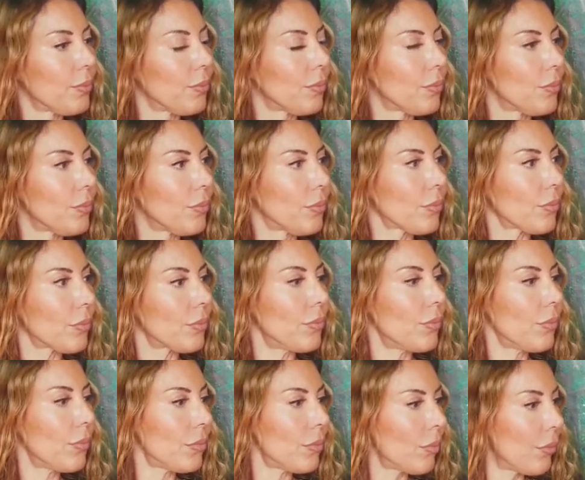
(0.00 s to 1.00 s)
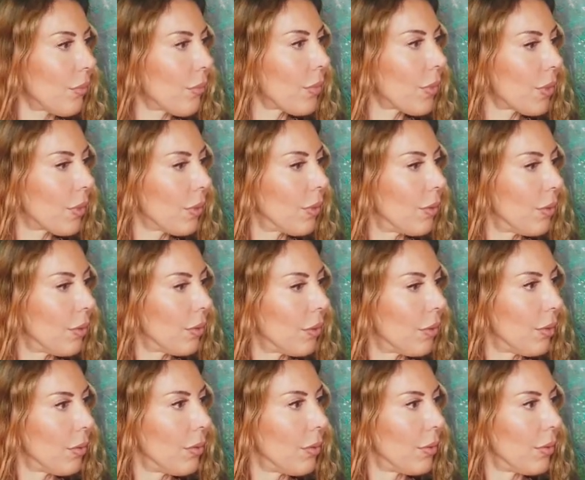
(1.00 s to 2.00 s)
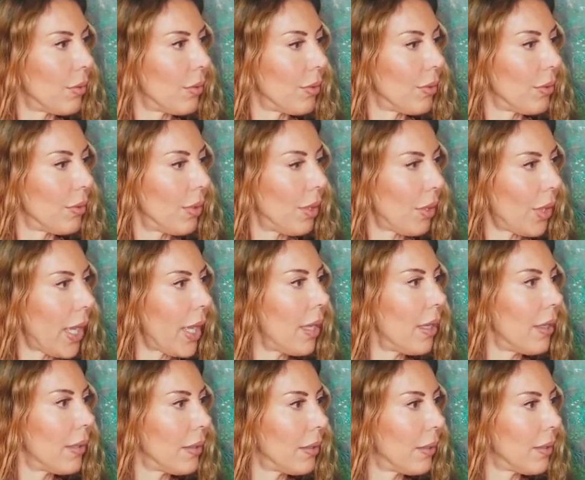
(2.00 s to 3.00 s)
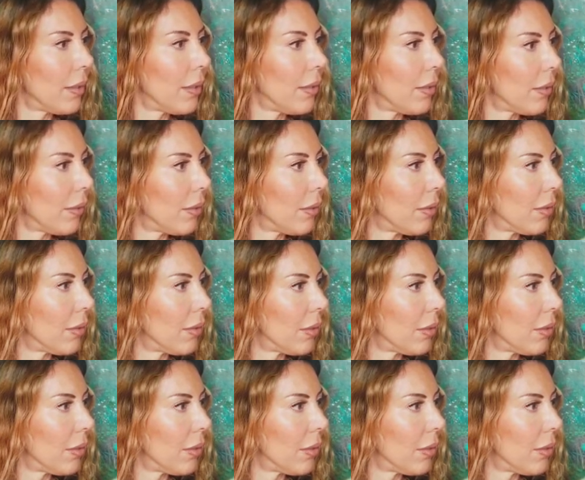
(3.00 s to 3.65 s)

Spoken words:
This person isn't speaking.